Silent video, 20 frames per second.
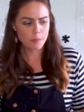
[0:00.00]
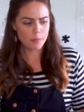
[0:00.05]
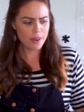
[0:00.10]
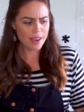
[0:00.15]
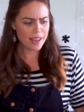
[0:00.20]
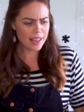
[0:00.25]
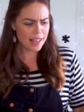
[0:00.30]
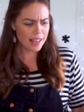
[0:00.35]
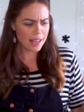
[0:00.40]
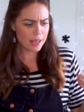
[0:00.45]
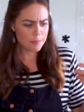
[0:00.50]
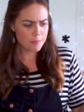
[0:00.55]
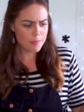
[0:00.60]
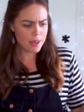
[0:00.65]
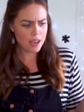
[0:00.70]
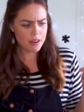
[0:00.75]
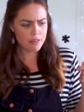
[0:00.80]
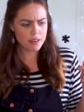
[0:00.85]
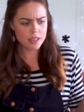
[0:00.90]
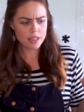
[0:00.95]
proud
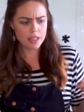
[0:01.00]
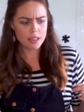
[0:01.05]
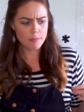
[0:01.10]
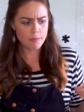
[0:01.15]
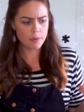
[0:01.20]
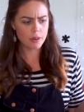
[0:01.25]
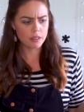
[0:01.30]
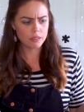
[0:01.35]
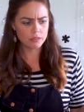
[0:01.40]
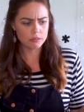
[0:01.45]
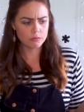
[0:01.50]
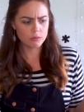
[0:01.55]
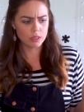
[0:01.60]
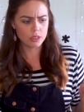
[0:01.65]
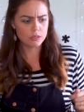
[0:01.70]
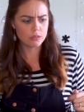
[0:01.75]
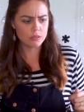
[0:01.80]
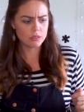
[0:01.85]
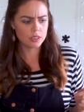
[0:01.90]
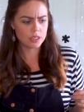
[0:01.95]
Mary keep on
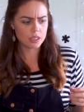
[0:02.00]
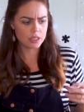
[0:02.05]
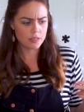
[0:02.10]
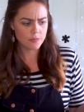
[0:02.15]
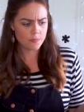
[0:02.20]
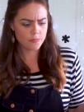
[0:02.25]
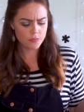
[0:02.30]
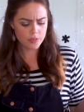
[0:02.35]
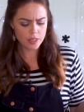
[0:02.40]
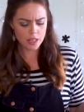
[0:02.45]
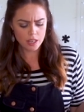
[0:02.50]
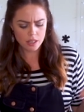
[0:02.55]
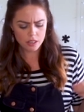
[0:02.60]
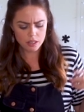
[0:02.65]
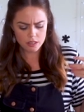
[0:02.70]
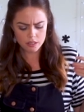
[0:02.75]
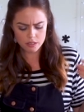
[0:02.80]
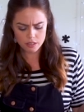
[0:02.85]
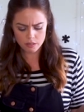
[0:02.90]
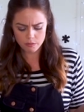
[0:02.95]
rolling.
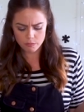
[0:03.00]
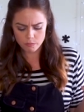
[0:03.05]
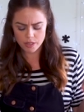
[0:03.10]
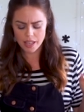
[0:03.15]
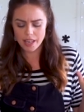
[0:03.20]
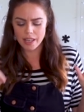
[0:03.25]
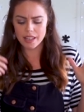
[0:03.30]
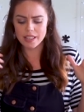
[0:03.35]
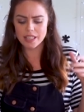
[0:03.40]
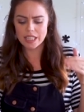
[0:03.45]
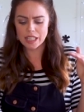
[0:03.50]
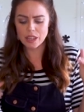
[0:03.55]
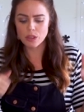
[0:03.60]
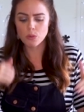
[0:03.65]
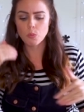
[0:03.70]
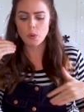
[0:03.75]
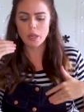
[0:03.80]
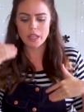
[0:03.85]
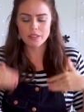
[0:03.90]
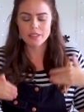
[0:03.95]
Yeah, it's like
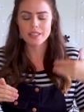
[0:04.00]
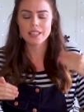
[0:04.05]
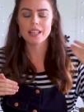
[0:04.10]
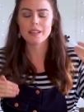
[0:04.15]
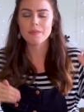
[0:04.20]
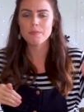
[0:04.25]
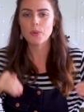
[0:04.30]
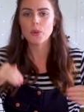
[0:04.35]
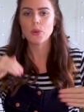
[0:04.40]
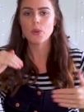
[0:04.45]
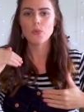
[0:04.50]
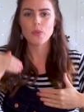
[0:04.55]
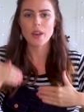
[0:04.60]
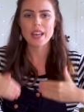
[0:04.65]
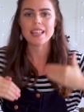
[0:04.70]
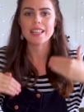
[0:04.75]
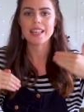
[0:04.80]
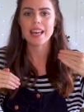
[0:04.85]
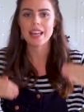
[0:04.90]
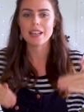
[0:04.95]
the wheels can move
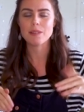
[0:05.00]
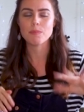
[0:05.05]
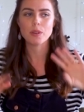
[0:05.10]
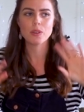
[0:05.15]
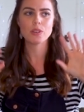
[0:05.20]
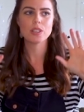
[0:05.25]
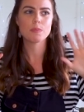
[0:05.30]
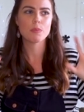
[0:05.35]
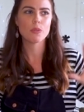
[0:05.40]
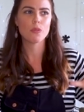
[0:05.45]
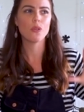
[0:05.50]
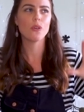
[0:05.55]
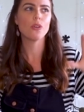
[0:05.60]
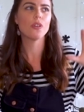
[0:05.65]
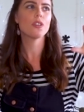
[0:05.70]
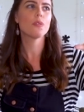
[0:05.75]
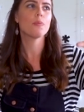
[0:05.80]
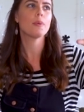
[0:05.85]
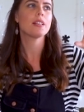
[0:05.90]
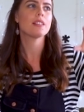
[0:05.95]
again because
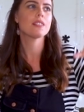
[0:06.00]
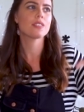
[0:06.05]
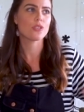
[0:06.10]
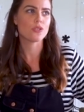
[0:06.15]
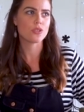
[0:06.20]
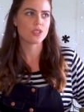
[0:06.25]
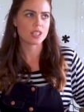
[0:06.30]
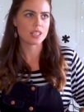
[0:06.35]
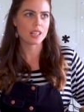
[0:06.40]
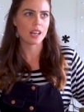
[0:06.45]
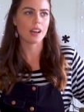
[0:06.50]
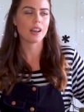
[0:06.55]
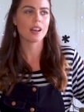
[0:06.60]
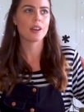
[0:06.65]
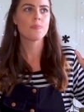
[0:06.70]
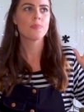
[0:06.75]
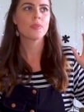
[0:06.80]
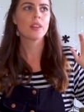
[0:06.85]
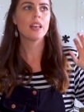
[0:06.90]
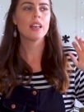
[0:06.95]
before you've been so
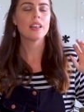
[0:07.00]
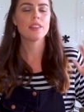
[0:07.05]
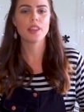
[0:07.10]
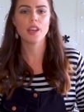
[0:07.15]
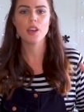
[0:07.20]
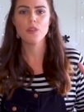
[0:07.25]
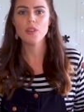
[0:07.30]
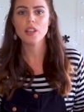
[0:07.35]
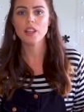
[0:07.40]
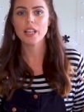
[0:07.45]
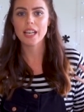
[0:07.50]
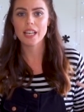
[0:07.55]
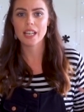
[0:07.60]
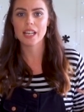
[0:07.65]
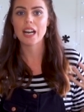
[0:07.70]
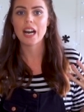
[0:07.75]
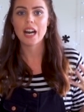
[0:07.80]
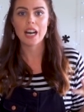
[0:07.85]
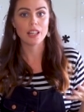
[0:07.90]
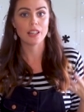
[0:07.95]
stuck. Think of it like a
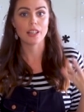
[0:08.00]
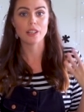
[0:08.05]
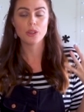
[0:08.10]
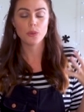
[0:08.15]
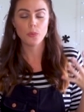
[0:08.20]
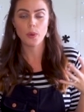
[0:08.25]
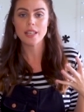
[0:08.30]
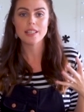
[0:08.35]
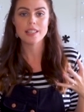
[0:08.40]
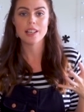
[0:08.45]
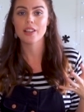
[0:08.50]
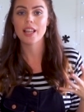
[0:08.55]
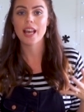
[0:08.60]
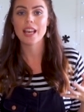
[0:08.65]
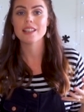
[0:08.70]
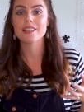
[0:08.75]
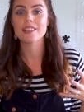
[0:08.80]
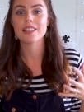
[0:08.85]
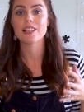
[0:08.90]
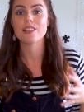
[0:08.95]
car. Like Louise L.
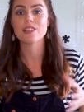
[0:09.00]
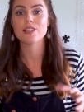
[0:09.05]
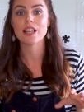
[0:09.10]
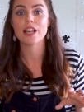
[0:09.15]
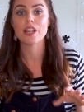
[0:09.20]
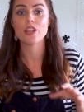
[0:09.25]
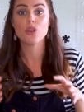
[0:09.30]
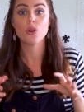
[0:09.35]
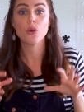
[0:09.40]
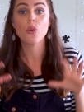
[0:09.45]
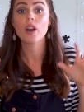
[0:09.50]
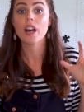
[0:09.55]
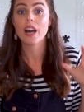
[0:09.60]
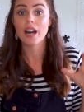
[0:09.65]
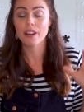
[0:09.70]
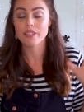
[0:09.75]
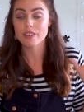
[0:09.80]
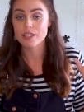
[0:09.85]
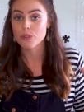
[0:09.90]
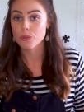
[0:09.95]
Hay says that your
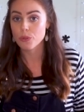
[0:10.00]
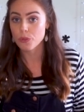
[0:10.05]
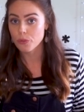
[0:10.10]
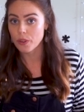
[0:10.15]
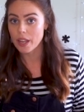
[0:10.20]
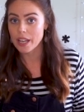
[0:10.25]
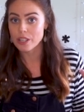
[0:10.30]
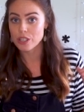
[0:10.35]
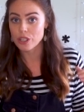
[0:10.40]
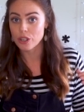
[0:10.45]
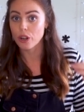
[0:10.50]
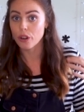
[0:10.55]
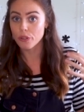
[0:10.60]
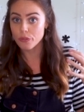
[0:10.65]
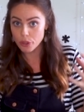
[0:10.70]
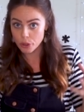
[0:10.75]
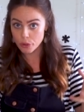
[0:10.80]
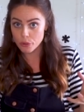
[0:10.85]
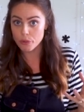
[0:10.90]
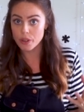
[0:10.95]
car is a reflection
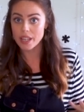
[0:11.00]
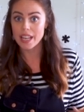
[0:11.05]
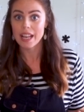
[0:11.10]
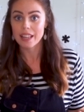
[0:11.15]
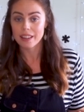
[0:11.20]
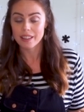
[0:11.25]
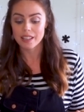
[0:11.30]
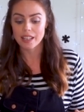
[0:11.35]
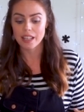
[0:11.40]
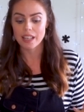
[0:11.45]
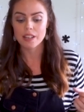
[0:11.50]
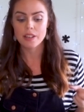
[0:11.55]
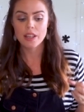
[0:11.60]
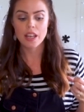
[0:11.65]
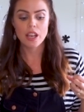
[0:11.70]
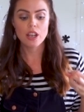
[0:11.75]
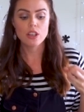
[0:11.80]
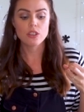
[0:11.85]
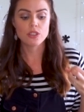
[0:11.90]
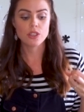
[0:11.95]
of your reality.
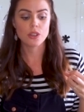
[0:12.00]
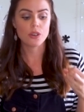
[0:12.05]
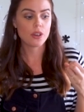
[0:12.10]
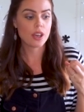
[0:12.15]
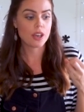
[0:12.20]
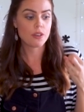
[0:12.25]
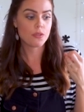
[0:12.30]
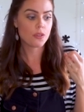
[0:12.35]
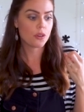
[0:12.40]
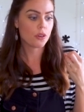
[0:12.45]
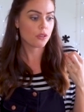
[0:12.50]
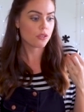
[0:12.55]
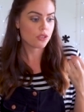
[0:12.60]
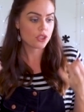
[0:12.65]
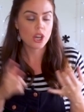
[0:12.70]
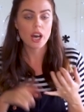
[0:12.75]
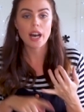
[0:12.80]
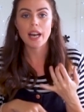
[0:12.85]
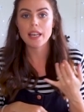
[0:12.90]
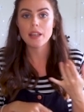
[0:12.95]
So if your
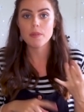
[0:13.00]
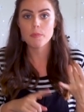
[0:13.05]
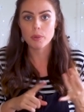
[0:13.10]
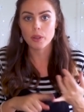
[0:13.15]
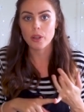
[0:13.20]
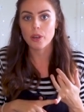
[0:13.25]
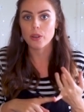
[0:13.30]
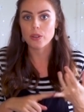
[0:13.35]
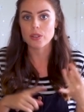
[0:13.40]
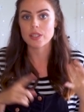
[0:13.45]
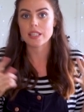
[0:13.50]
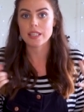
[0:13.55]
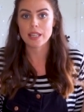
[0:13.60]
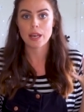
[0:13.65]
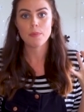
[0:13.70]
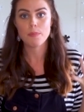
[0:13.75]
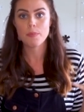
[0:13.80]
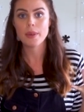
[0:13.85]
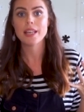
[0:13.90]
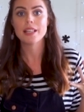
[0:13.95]
tire blows,
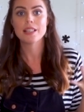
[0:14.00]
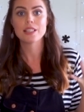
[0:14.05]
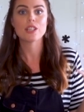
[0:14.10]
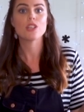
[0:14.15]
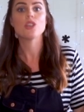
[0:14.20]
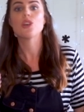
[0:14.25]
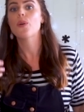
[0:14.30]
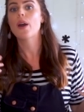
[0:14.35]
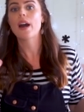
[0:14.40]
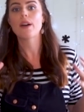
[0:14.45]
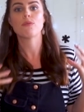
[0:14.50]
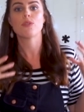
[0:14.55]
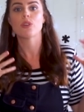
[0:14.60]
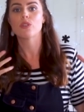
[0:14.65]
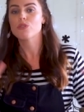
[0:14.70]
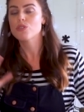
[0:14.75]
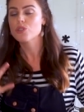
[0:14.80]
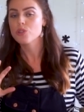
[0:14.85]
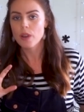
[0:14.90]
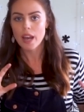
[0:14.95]
that means that you have
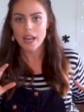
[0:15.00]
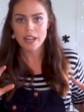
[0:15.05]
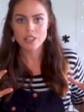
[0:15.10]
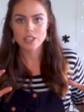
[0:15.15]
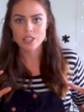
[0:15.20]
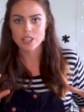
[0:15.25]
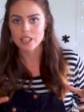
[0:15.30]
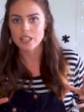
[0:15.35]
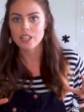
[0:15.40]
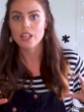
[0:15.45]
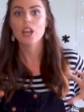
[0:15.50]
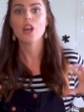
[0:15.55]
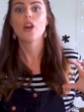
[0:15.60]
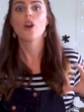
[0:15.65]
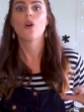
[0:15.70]
no traction